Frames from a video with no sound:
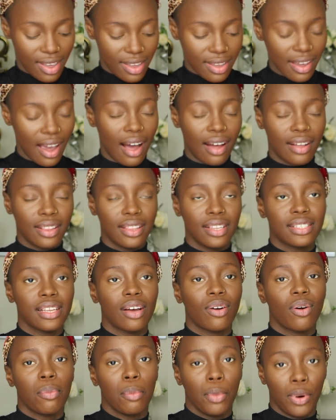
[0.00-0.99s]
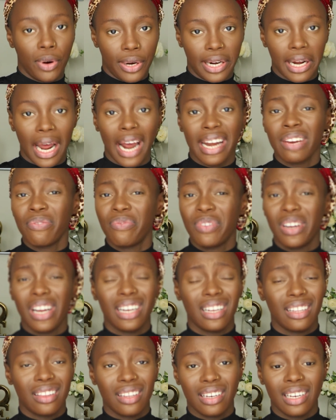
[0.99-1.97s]
Yeah, the second morning. I didn't feel
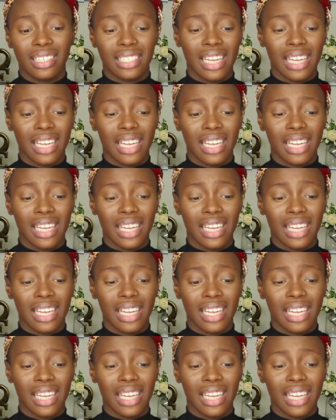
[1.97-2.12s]
anything.